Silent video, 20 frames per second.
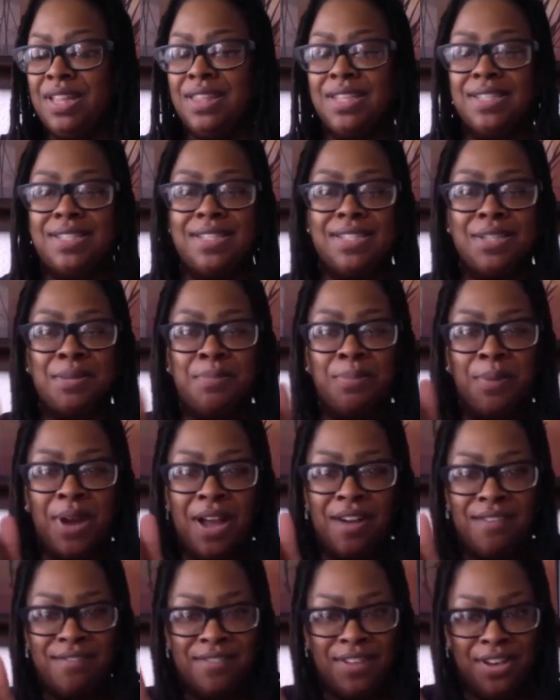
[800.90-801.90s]
This is a
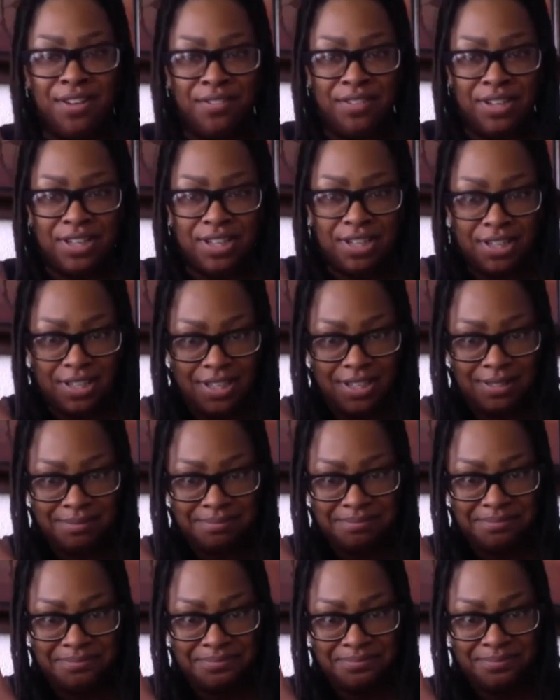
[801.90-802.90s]
brown velvet cookie,
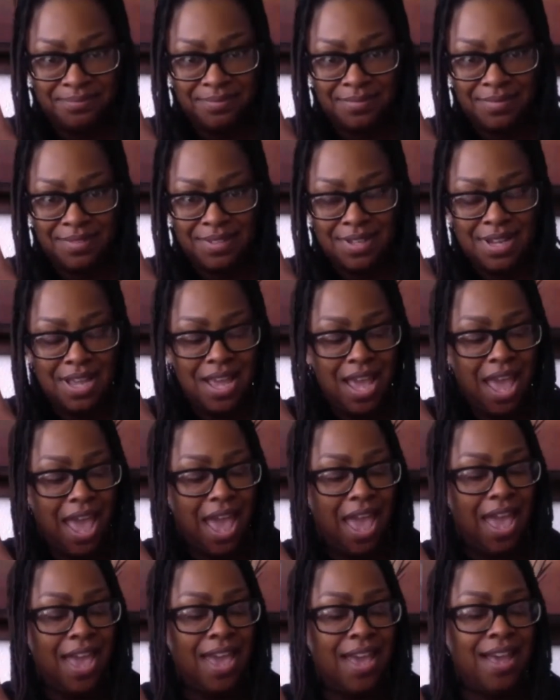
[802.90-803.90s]

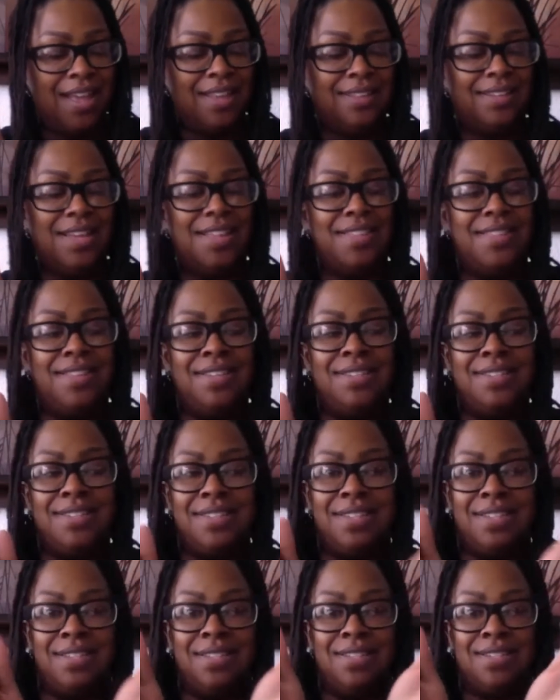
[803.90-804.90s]
and this
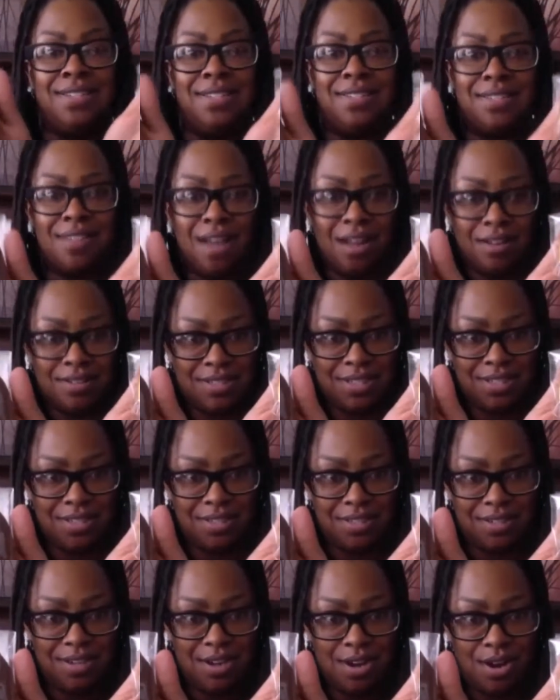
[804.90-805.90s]
is
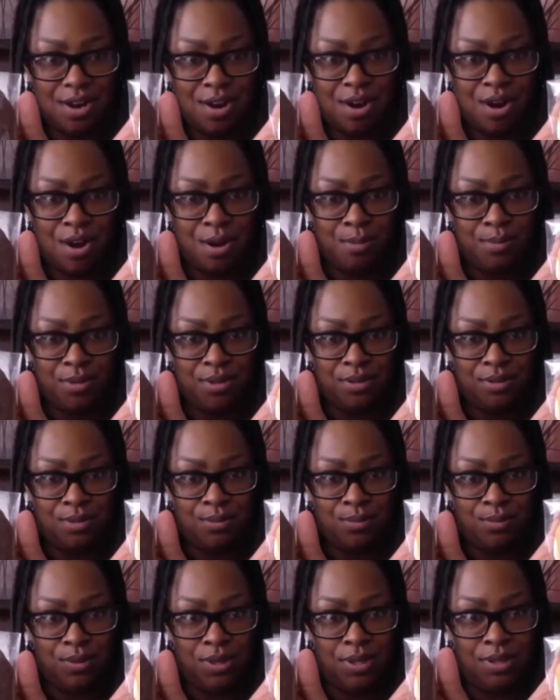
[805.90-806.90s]
salted caramel
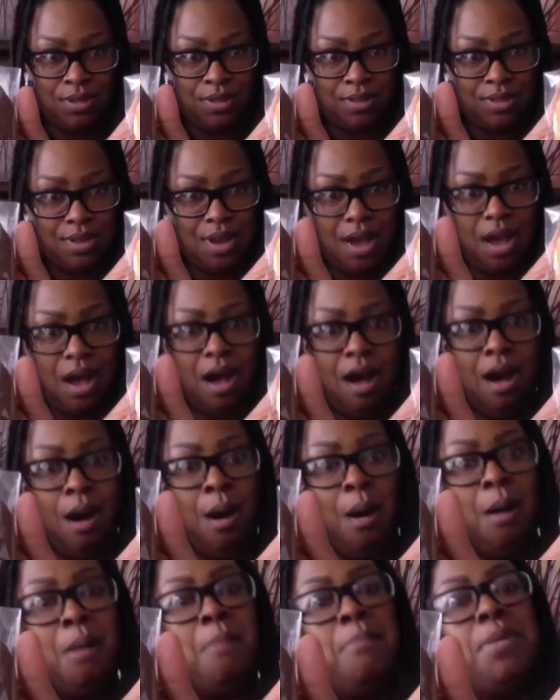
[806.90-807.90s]
with
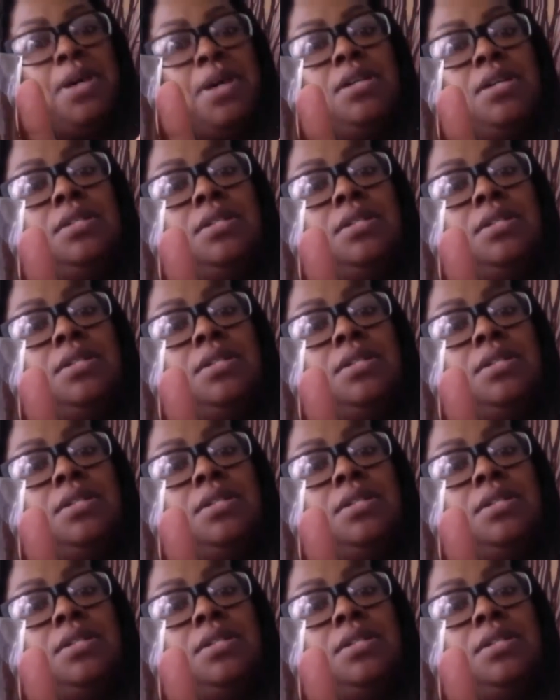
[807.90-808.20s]
almonds.